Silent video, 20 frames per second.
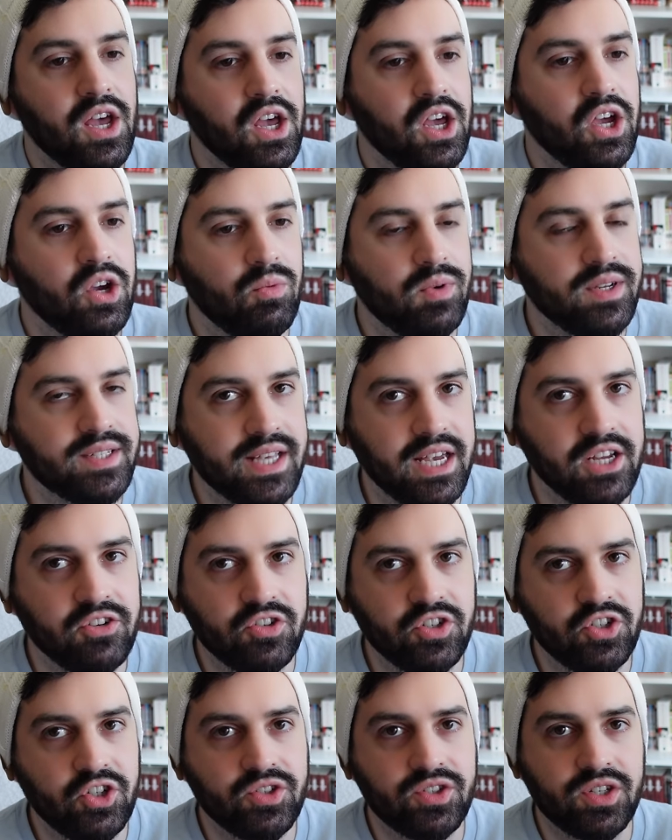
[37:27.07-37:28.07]
who was
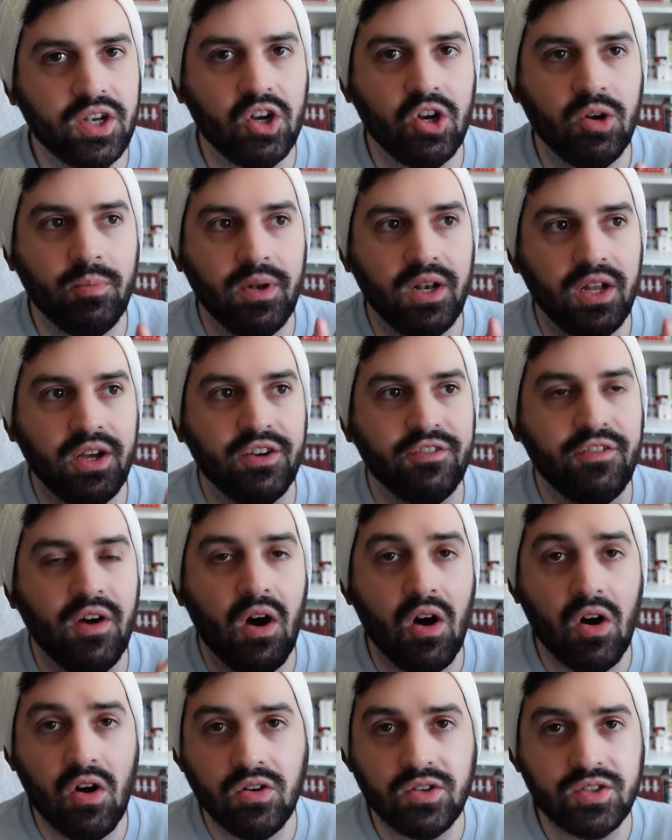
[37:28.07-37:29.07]
introduced a couple of
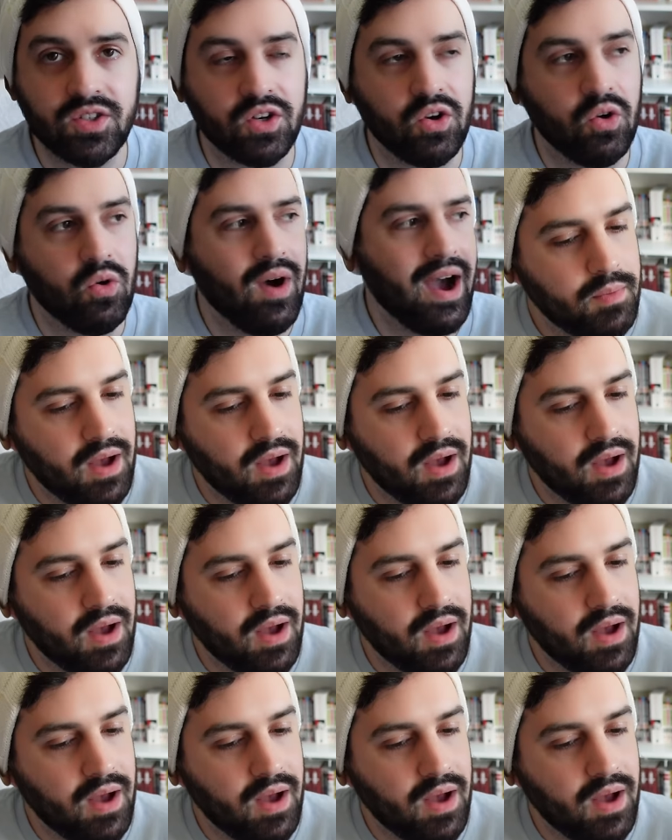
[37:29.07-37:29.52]
arcs ago.